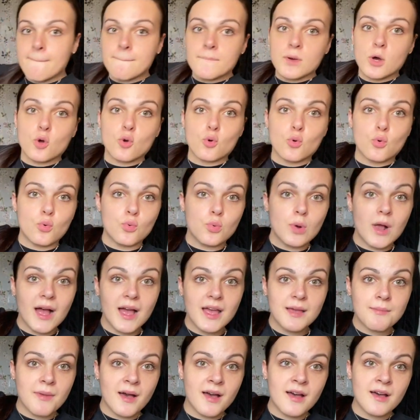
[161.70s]

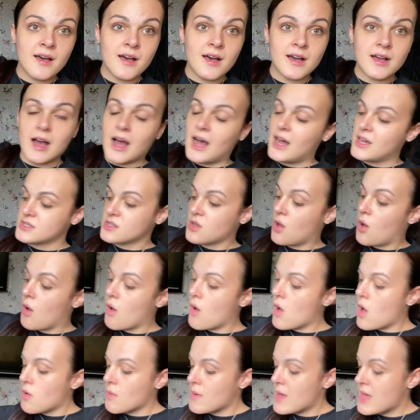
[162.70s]
Primark as
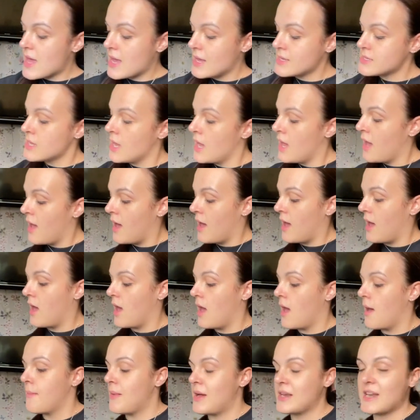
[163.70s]
always,
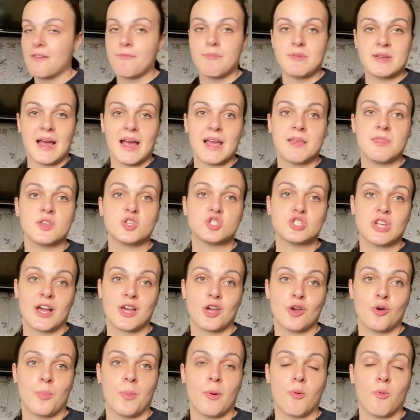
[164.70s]
and I've been eyeing this
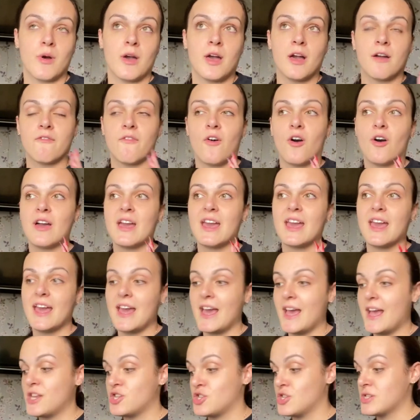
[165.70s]
jacket up at work for
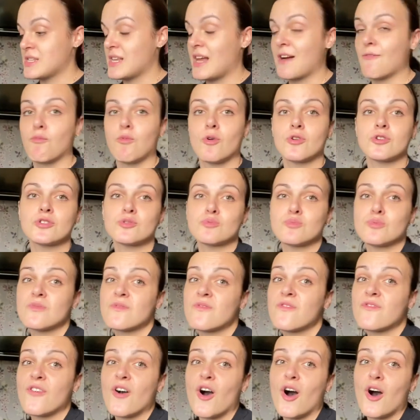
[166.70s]
ages. I've wanted one
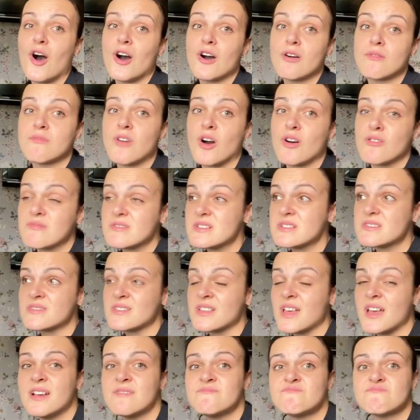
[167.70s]
for
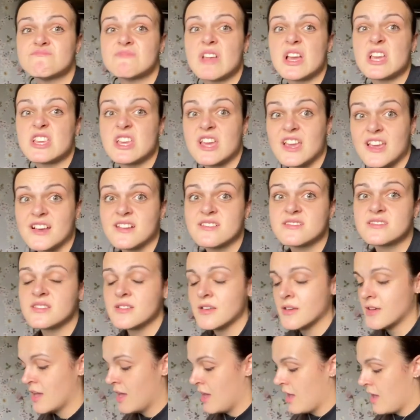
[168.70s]
honestly years,
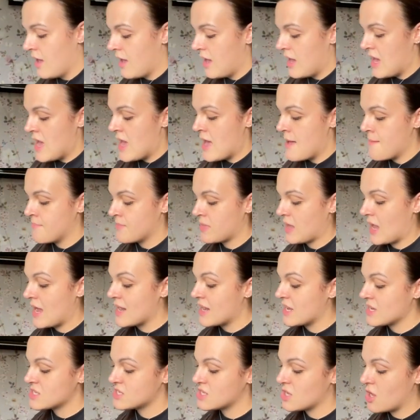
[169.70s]
and
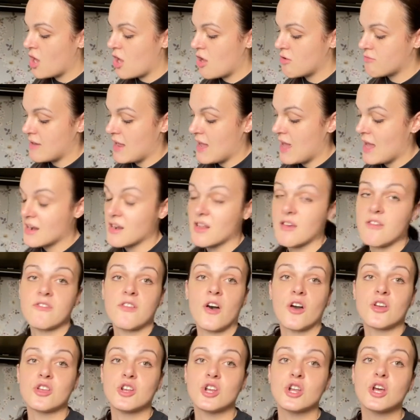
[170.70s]
I saw it and I
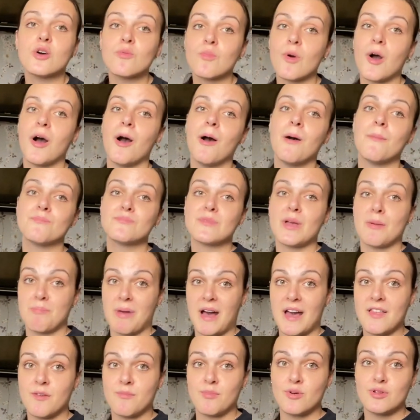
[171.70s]
thought, you know what,
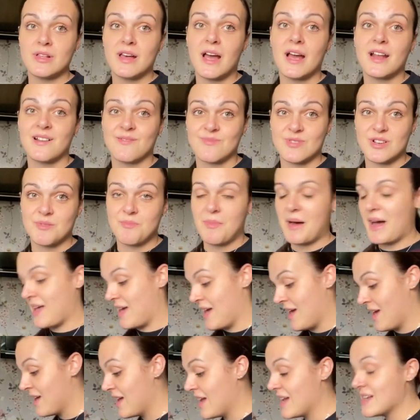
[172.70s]
bite the bullet and I'm going to buy
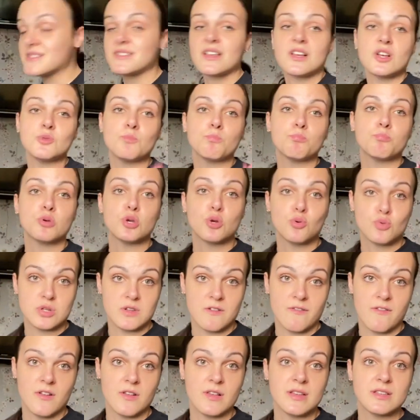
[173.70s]
it. It's
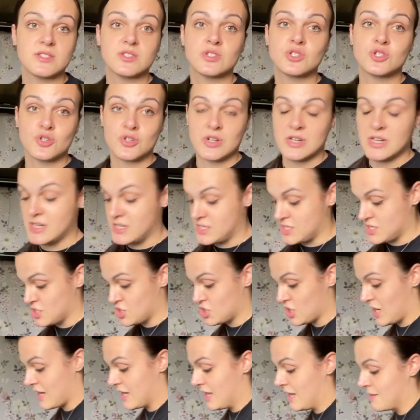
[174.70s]
beautiful, it's stunning as this
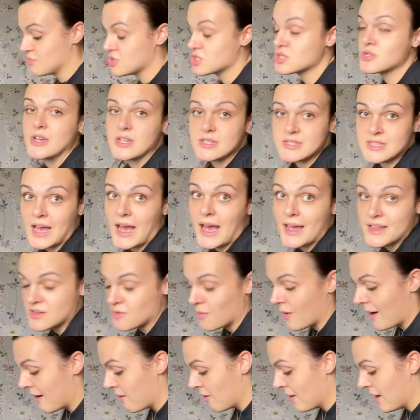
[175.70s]
jacket. I'm so excited to
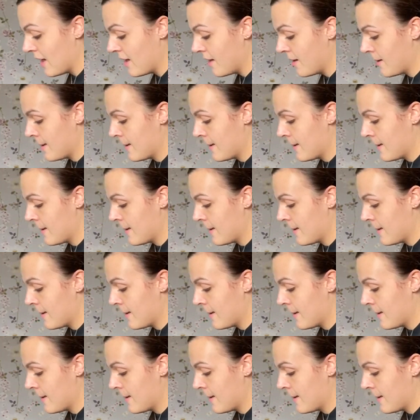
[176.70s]
wear it.